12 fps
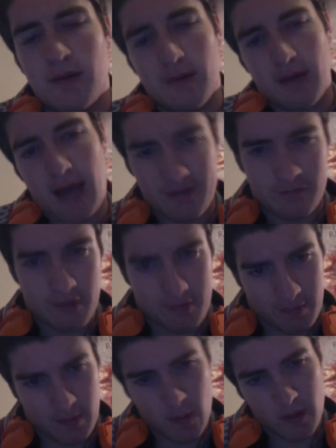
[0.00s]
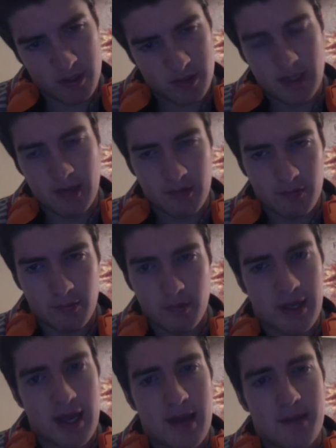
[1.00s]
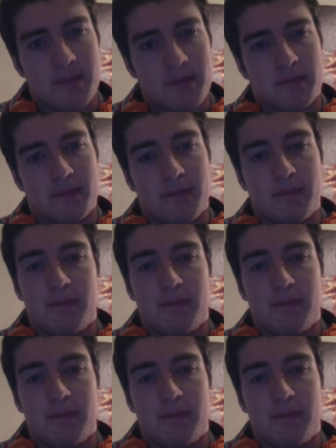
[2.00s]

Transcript: halfway, three quarters way through the game